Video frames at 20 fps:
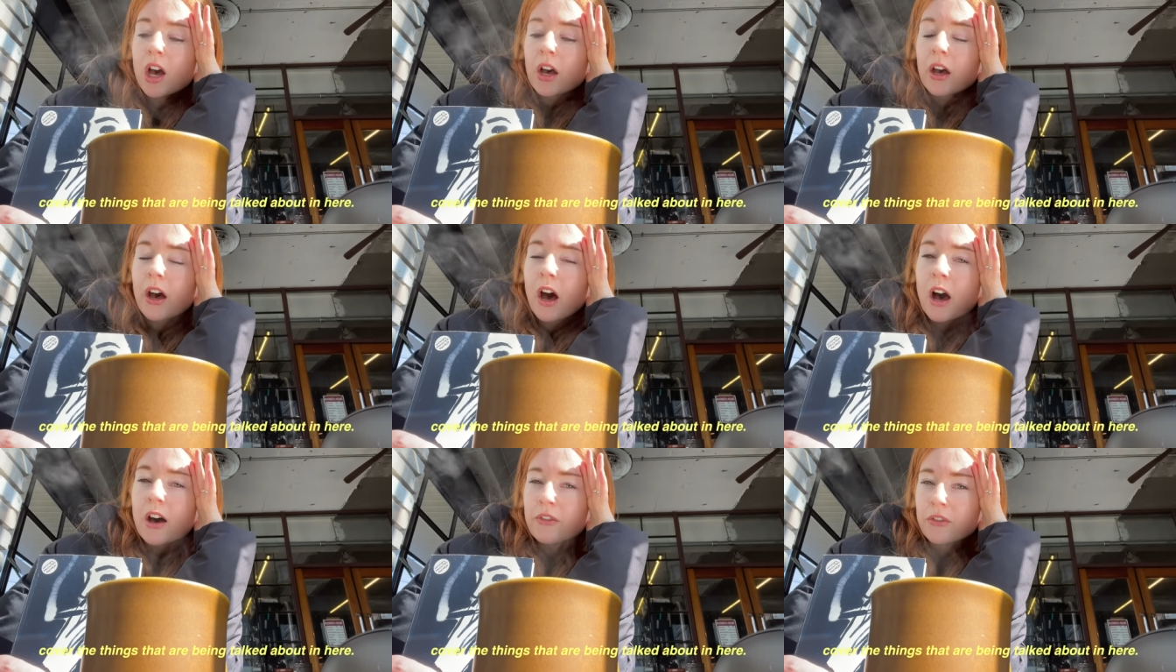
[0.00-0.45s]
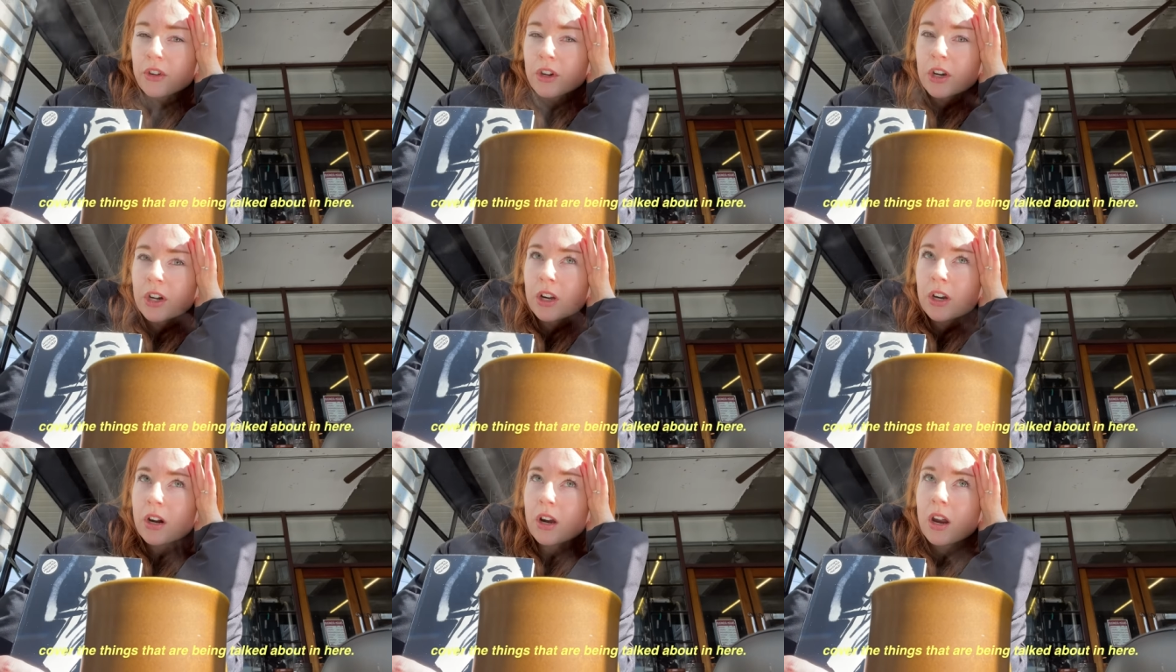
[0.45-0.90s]

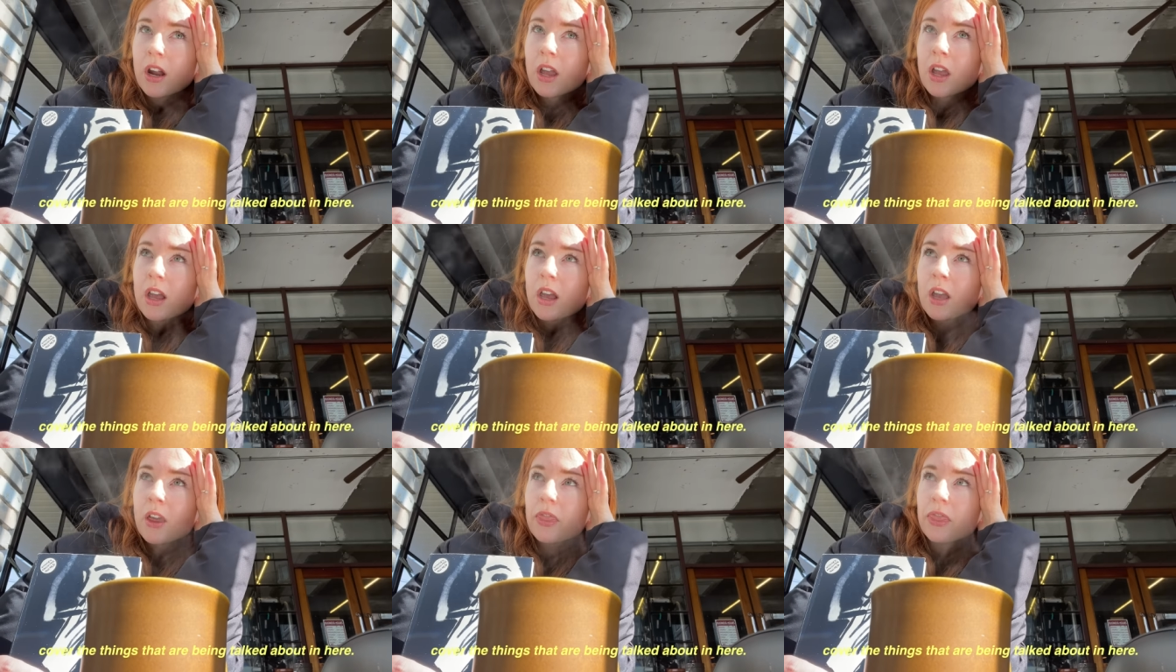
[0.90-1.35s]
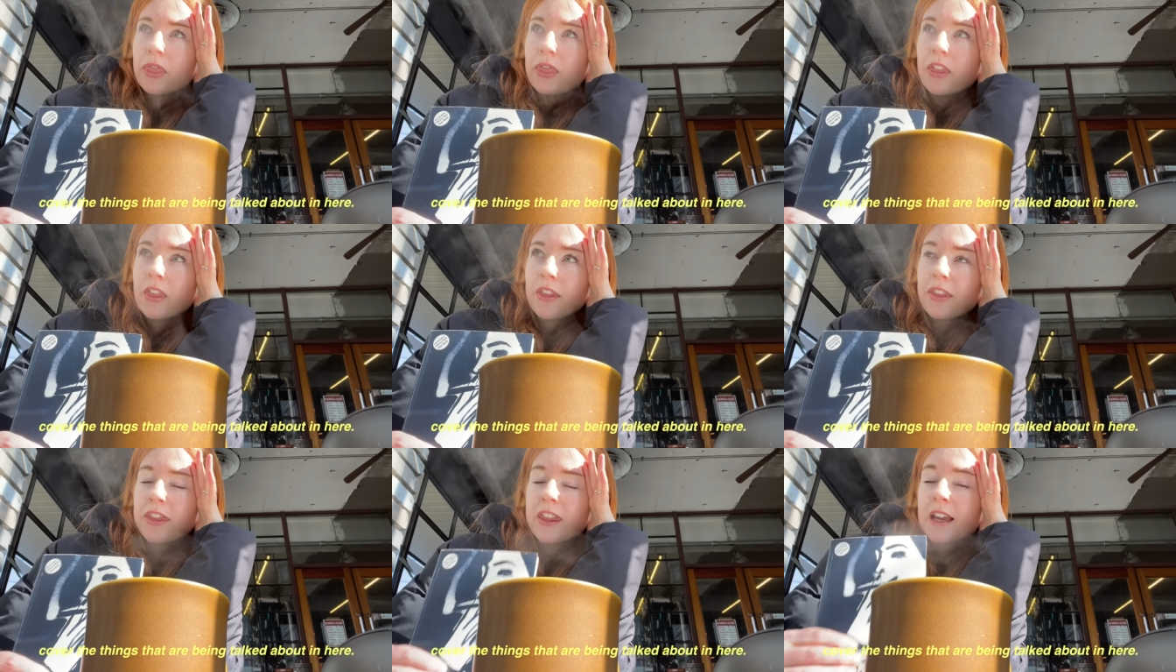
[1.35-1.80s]
cover
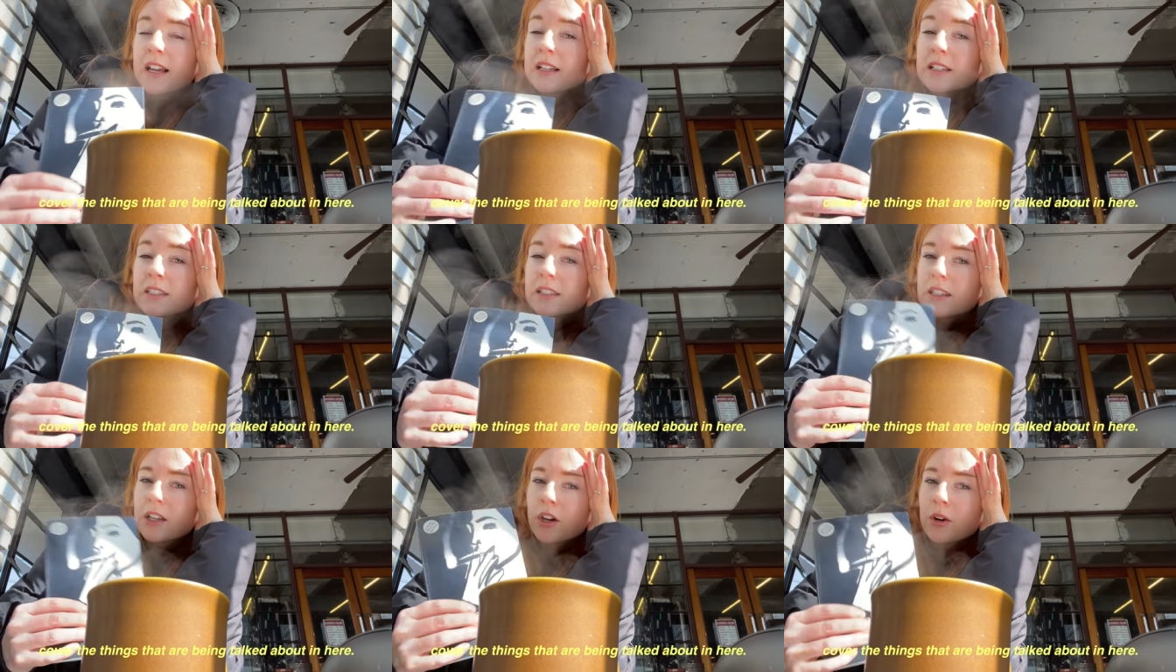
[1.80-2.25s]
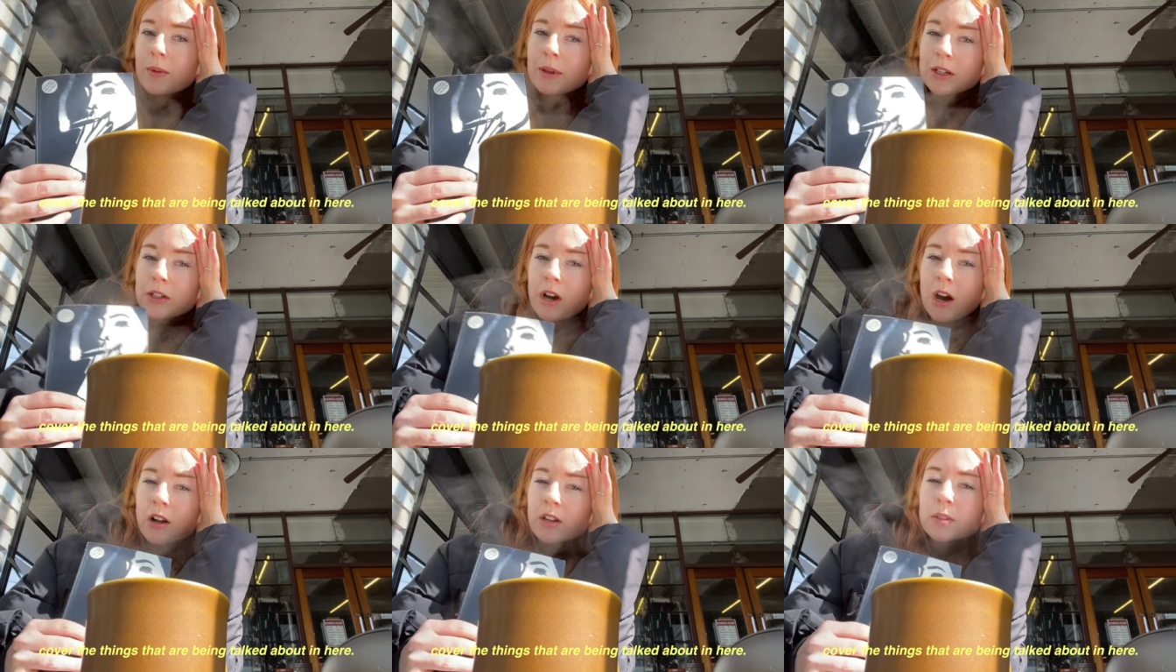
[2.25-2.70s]
the things that are being
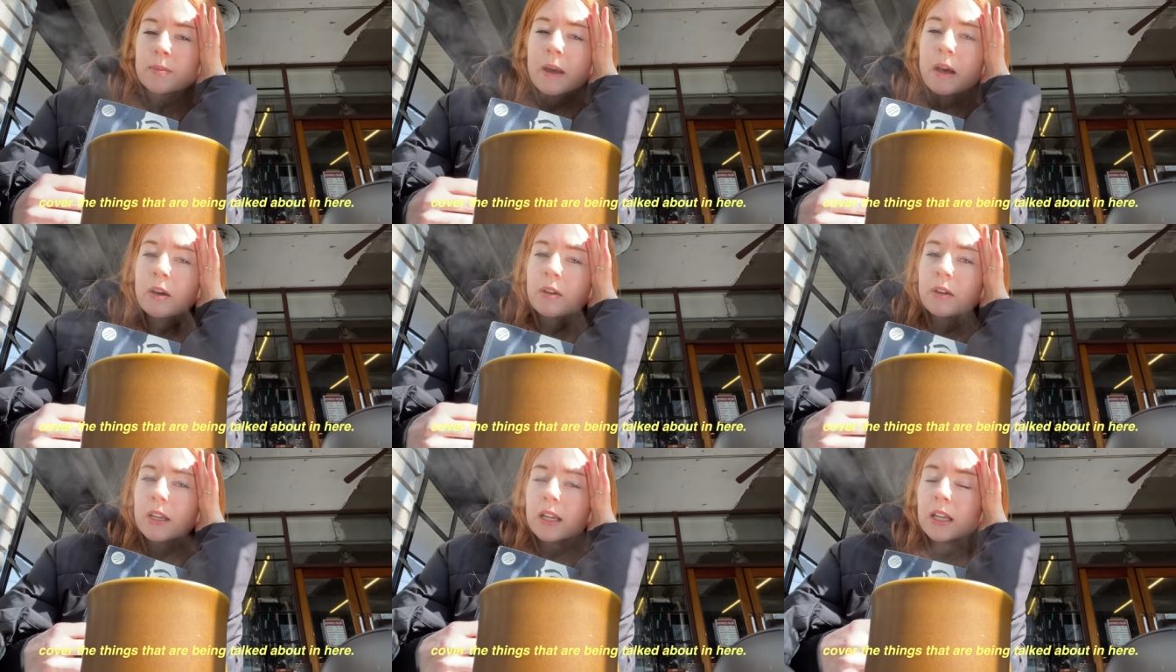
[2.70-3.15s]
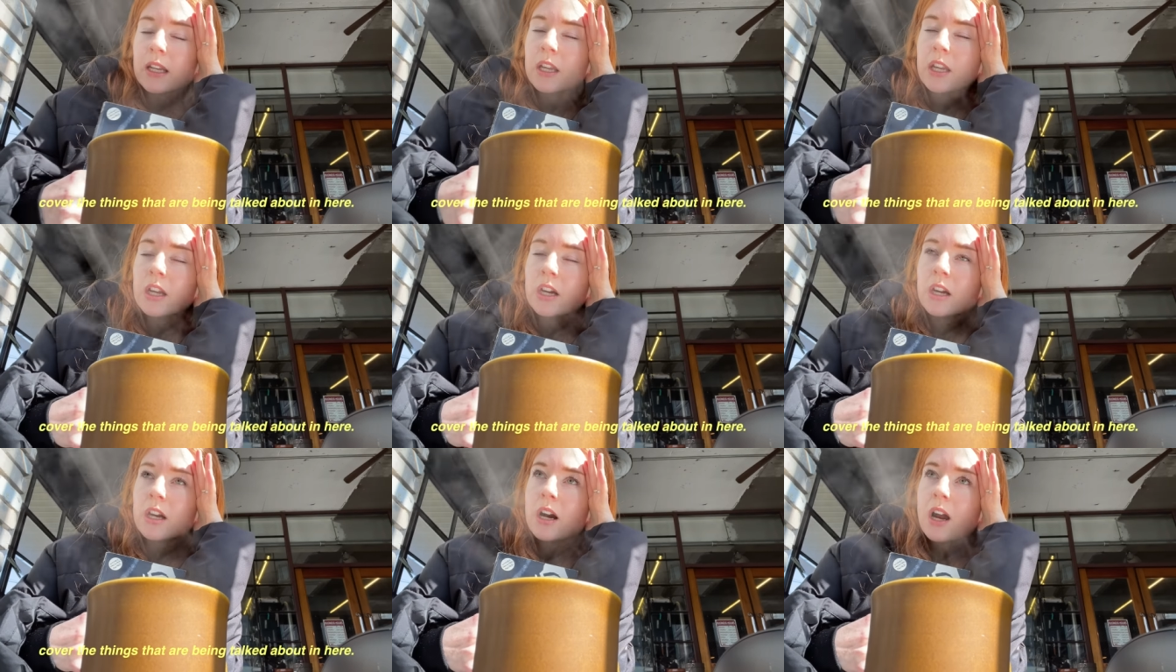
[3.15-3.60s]
talked about in
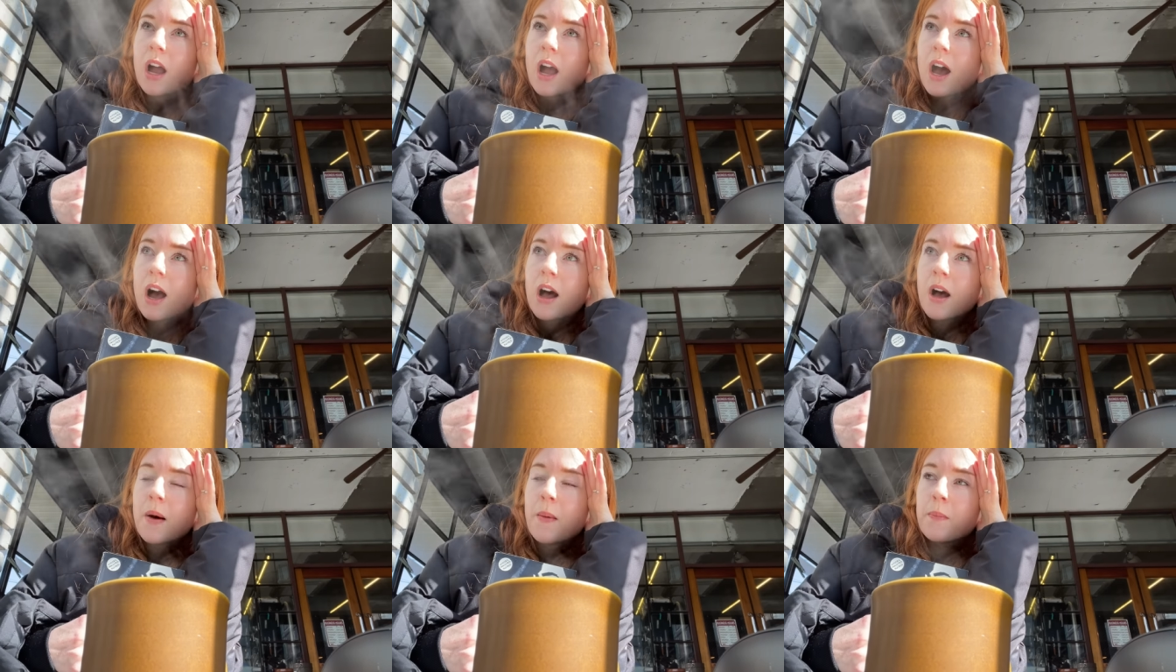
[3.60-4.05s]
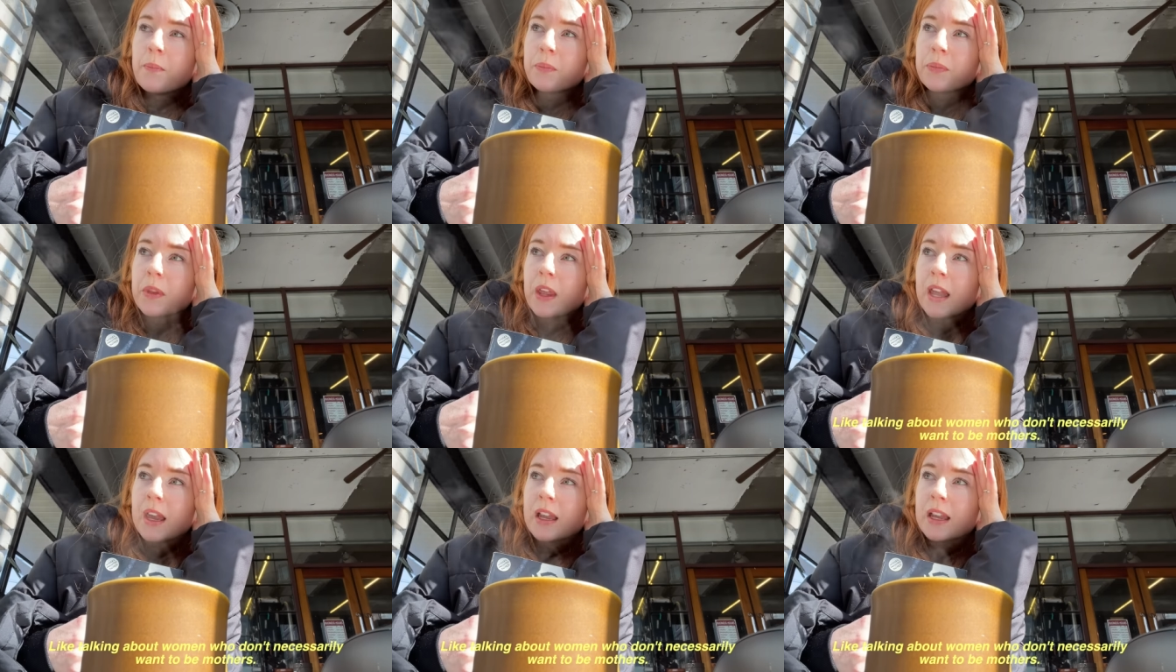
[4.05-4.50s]
here,
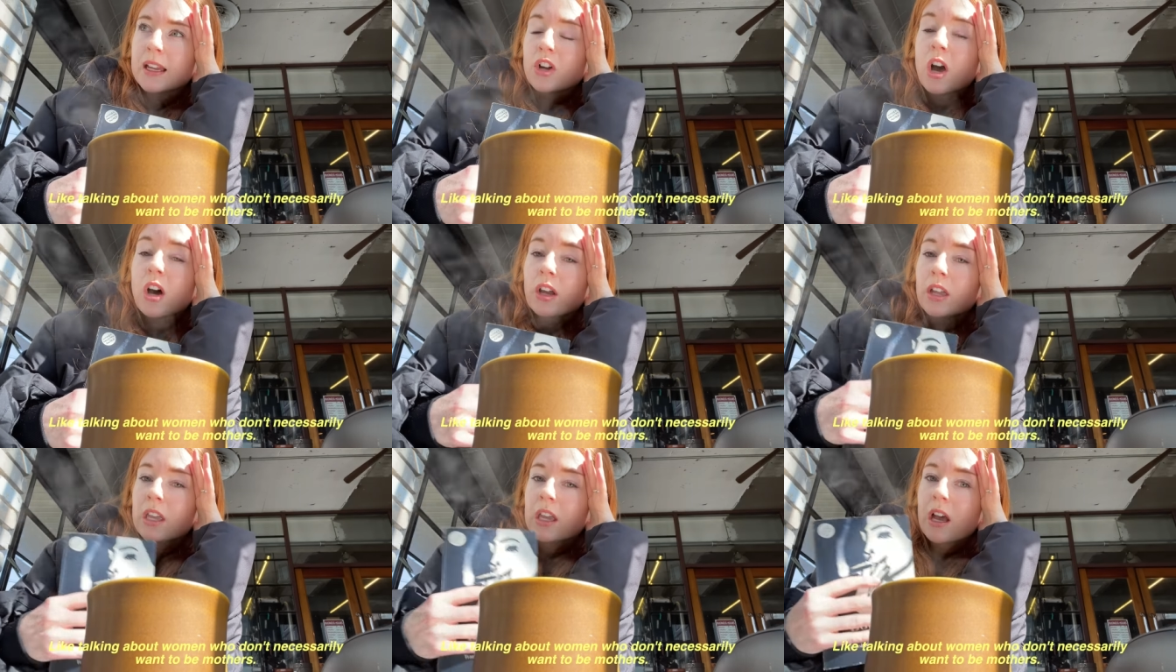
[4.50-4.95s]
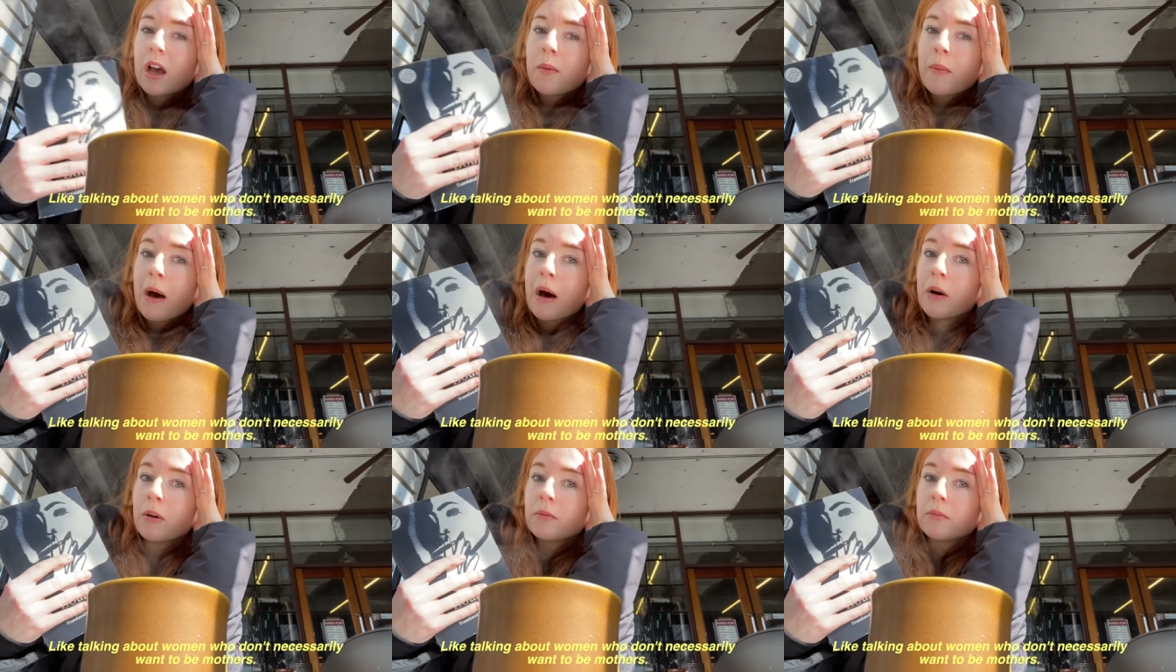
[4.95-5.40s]
like it's talking
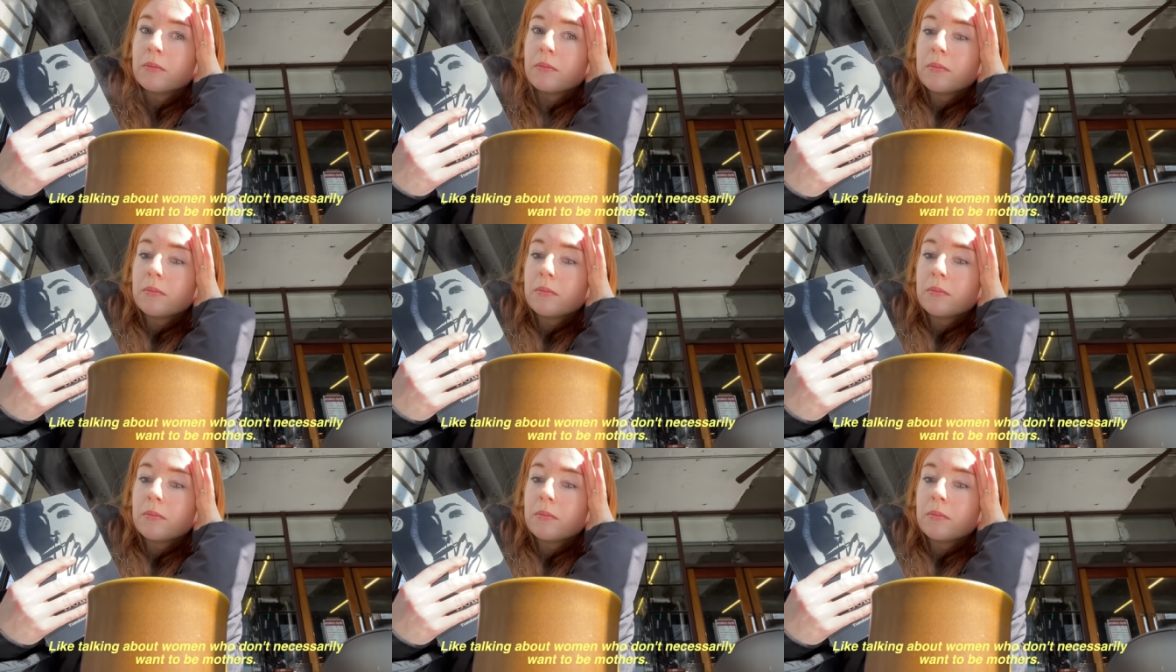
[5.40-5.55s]
about